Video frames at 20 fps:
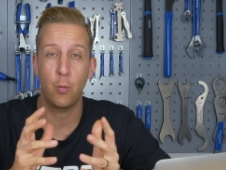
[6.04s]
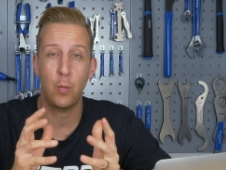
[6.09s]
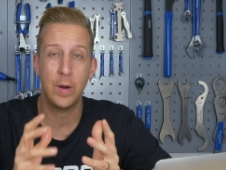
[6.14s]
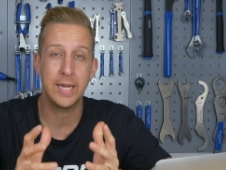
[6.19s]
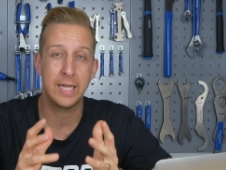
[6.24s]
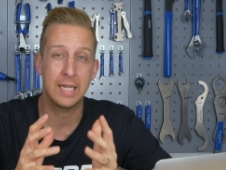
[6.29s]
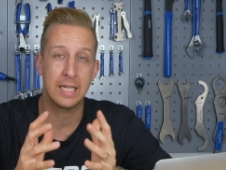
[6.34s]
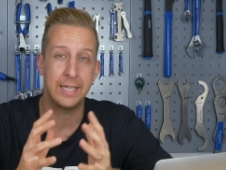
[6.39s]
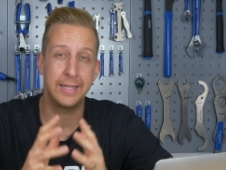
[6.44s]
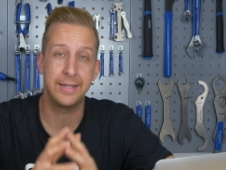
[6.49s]

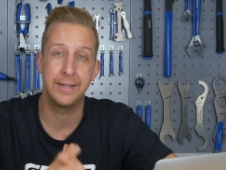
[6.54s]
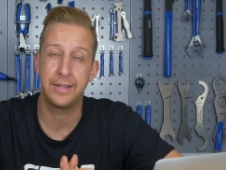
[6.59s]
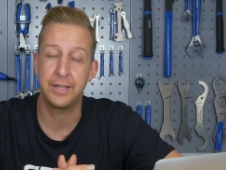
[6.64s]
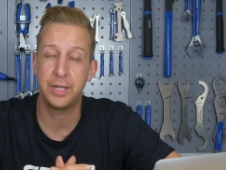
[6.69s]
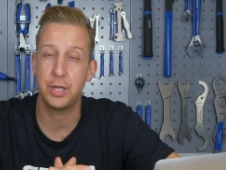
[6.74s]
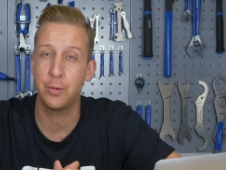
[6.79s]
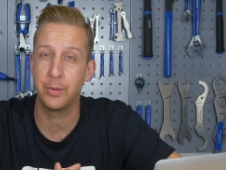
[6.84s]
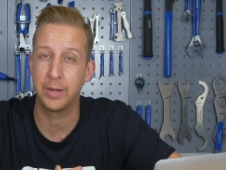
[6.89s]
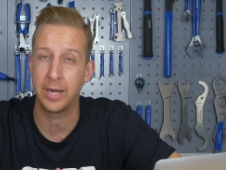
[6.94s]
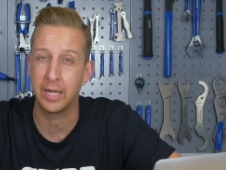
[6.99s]
weekly
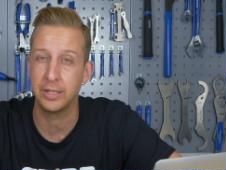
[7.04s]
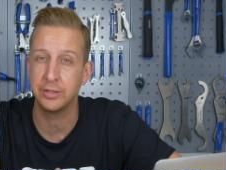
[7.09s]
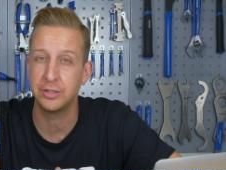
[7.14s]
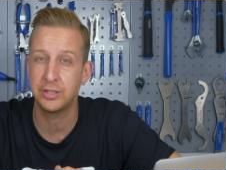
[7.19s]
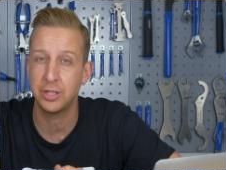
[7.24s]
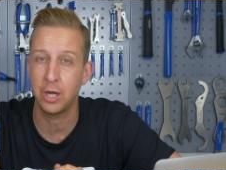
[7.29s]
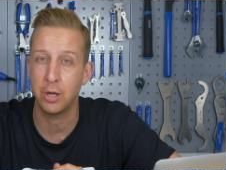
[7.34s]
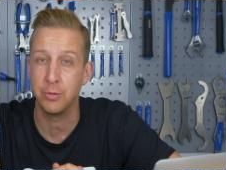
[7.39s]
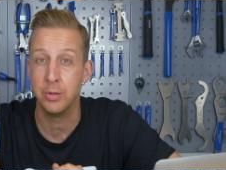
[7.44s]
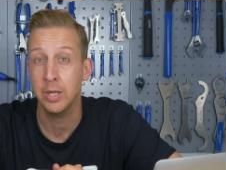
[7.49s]
Q&A
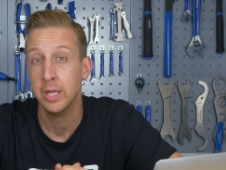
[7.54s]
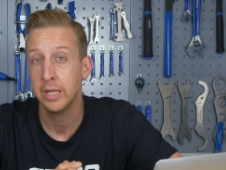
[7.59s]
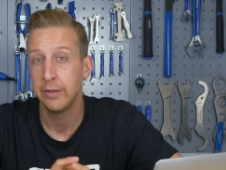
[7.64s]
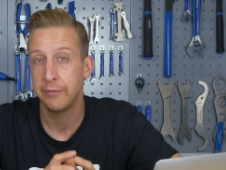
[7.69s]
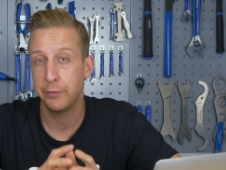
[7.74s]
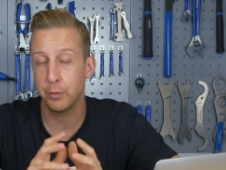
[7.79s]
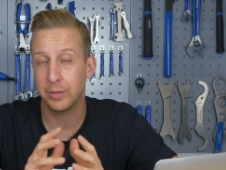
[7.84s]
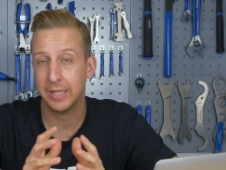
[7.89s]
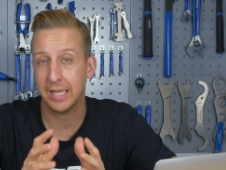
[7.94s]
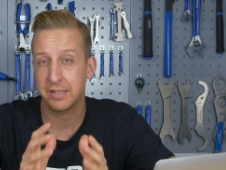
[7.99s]
show.
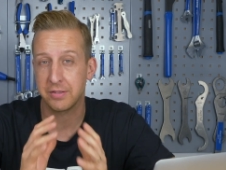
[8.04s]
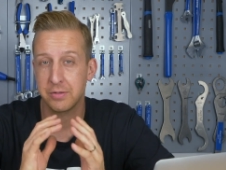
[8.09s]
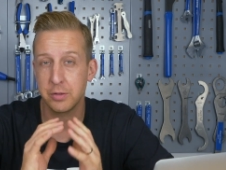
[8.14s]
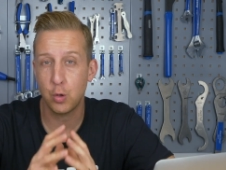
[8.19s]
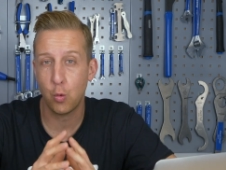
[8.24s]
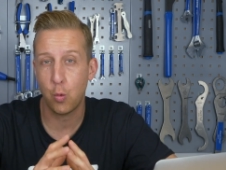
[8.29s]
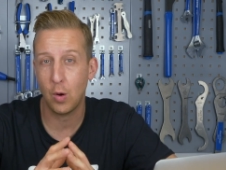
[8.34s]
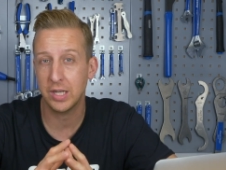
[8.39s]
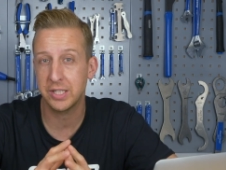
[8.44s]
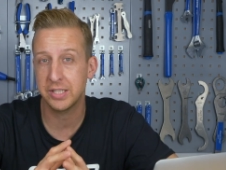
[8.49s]
If you want to get
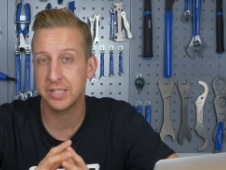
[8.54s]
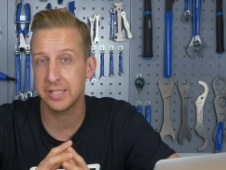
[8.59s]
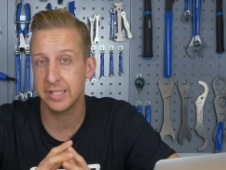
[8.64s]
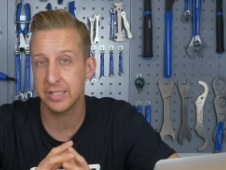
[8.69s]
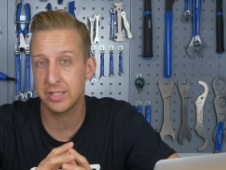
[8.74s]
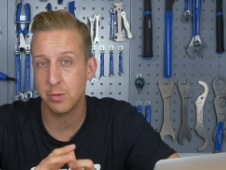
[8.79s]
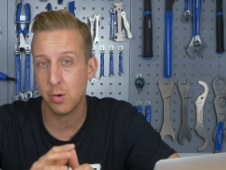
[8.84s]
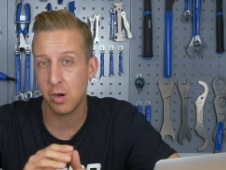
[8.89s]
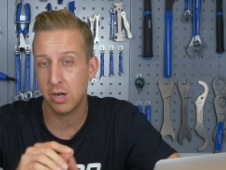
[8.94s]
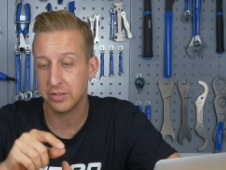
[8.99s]
some questions
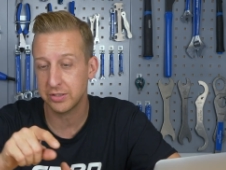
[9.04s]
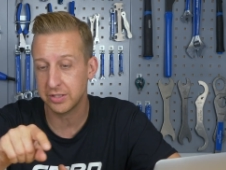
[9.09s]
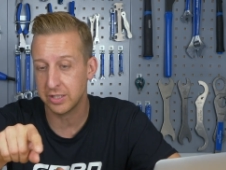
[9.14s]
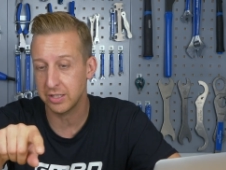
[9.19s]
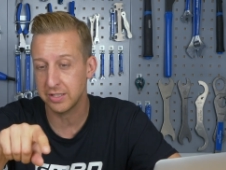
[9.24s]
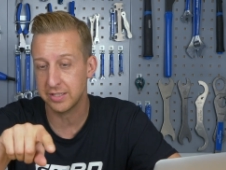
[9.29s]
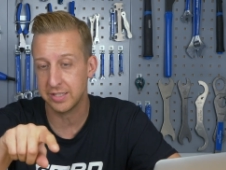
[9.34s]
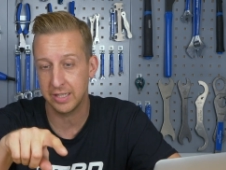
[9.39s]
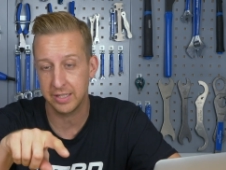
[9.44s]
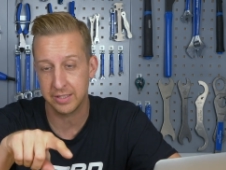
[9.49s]
in to ask
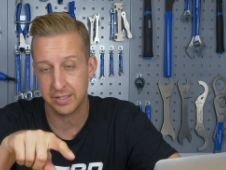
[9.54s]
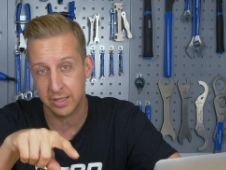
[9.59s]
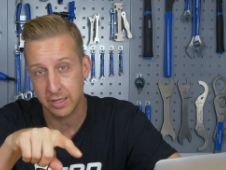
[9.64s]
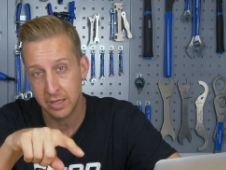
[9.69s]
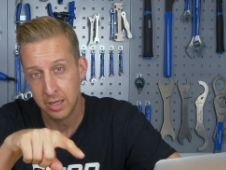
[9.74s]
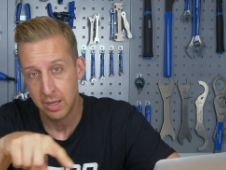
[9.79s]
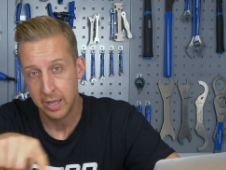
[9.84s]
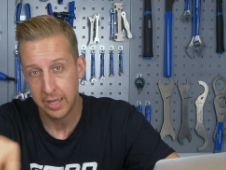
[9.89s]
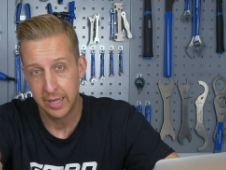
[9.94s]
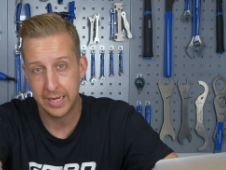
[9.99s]
us, there's
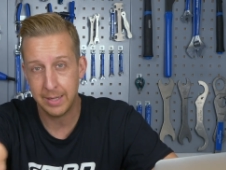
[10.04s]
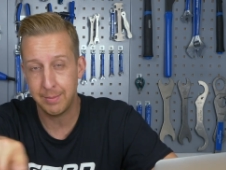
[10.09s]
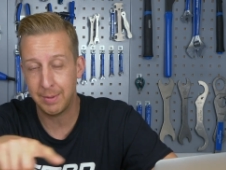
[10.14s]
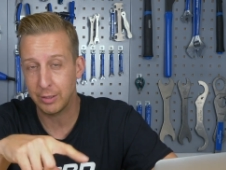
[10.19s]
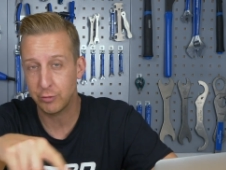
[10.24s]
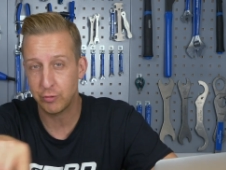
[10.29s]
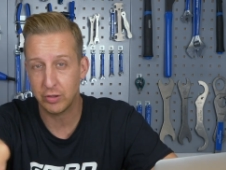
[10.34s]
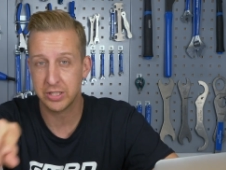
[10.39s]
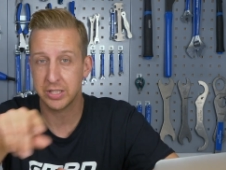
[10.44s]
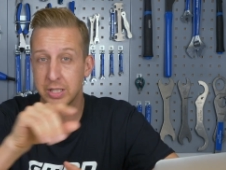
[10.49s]
an
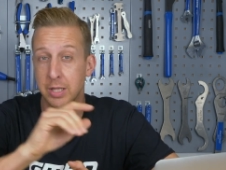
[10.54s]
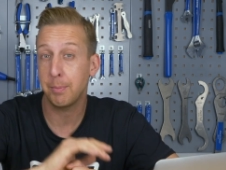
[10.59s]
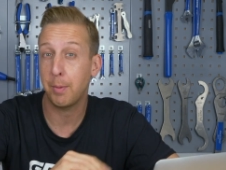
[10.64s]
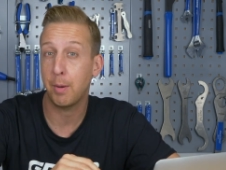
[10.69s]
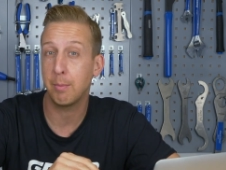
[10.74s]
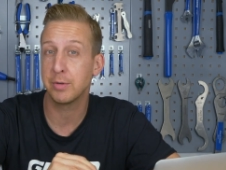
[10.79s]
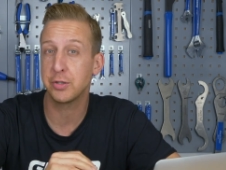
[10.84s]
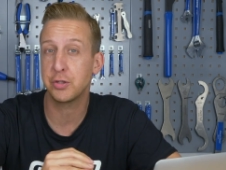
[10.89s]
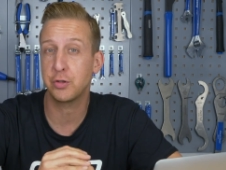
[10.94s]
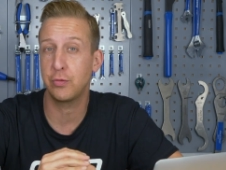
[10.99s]
email address on the
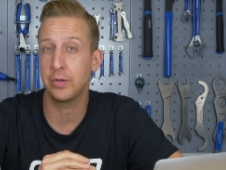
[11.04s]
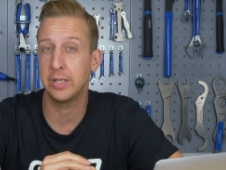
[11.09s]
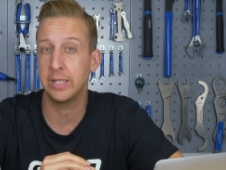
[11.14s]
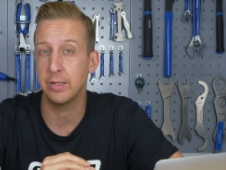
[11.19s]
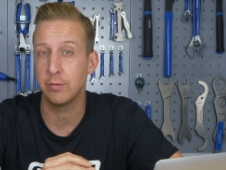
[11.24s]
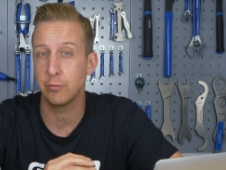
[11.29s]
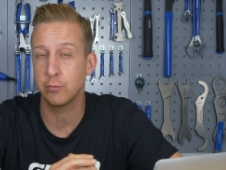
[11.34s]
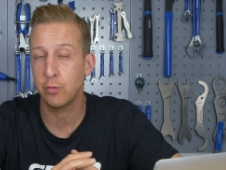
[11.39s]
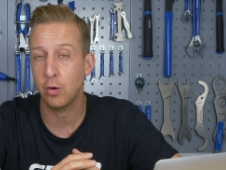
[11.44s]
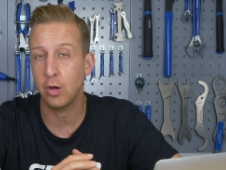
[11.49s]
bottom of the
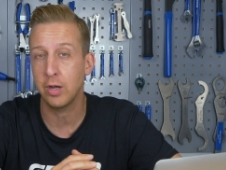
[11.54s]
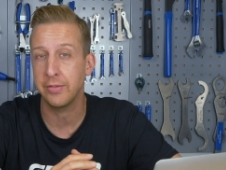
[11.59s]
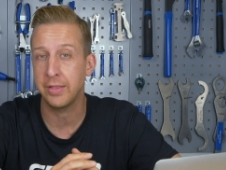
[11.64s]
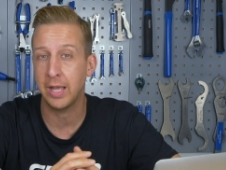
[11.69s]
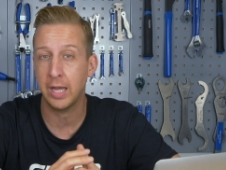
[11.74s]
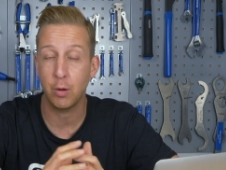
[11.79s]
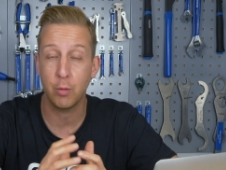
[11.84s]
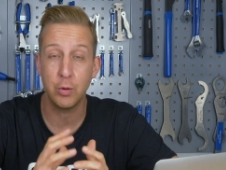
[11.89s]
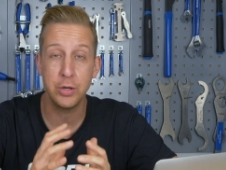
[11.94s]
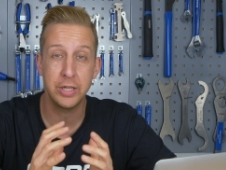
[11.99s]
screen right
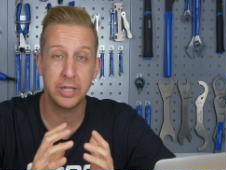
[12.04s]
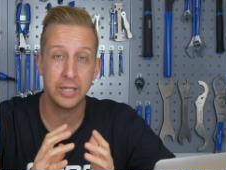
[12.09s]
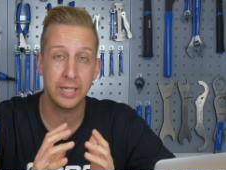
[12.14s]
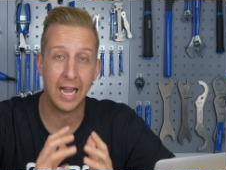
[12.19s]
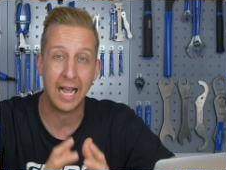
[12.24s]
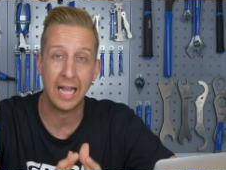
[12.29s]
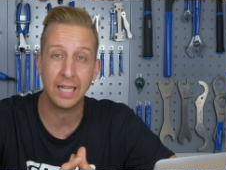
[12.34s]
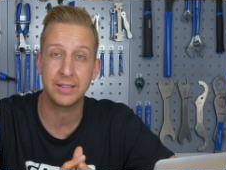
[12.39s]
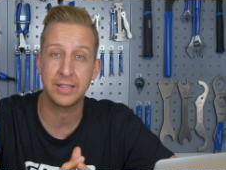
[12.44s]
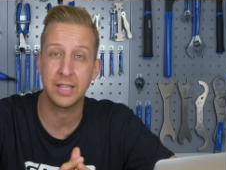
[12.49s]
there, or you
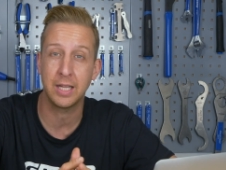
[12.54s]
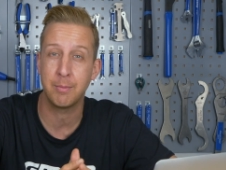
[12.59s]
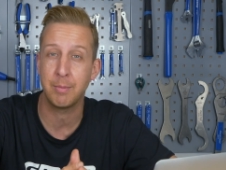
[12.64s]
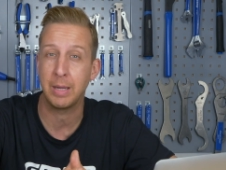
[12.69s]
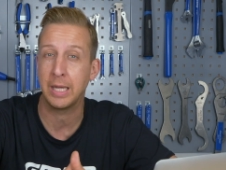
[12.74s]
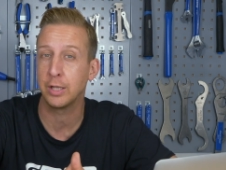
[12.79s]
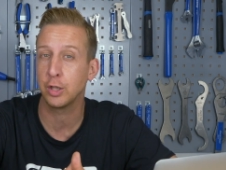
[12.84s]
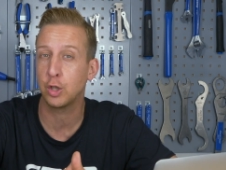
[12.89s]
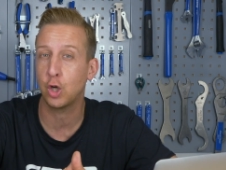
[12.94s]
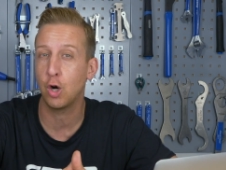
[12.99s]
can add them
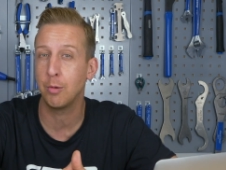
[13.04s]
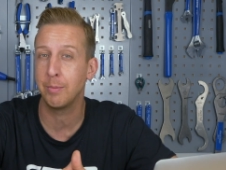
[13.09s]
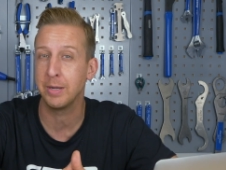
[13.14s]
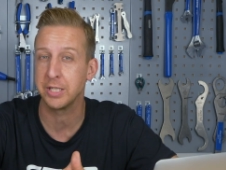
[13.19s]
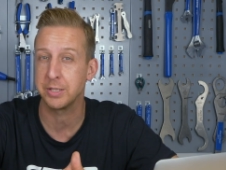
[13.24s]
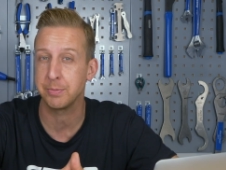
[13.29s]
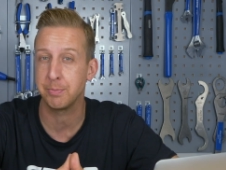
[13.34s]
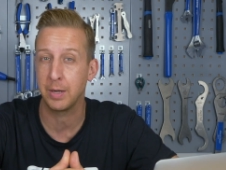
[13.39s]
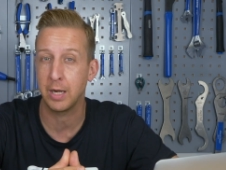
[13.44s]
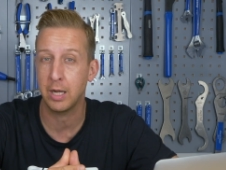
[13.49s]
in the
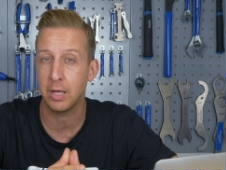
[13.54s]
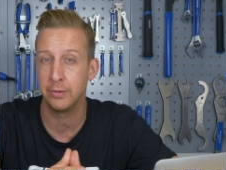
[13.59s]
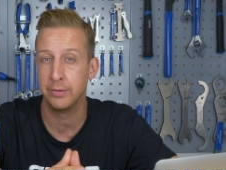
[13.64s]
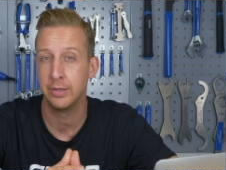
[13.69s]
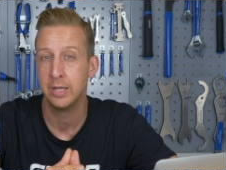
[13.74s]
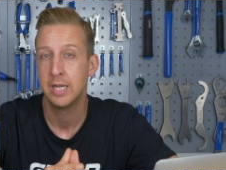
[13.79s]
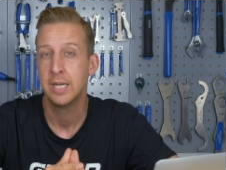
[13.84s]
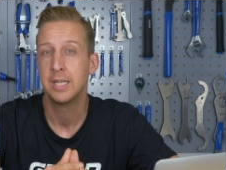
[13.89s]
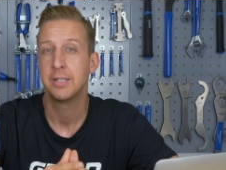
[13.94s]
comments below.